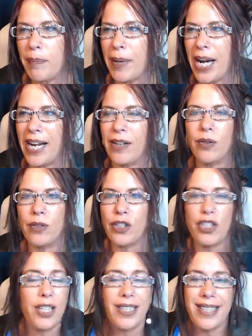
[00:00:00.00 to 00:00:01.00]
but I don't,
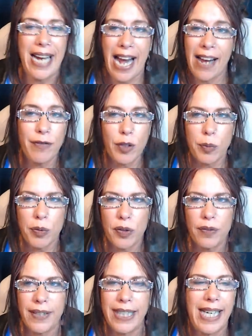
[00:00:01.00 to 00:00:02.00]
she doesn't have to
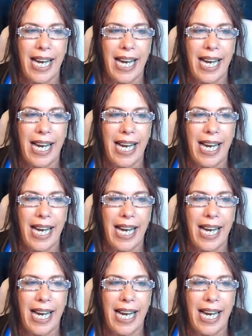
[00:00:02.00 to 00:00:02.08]
prove it.